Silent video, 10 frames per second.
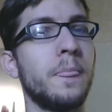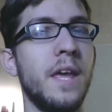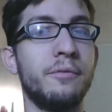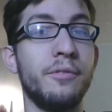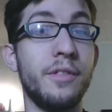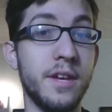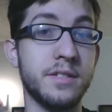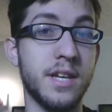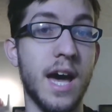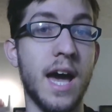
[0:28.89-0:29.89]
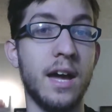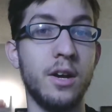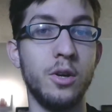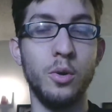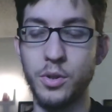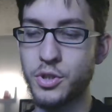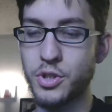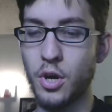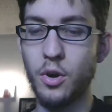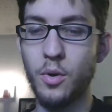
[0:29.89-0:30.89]
if this guy, who is
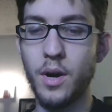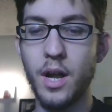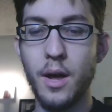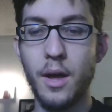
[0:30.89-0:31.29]
so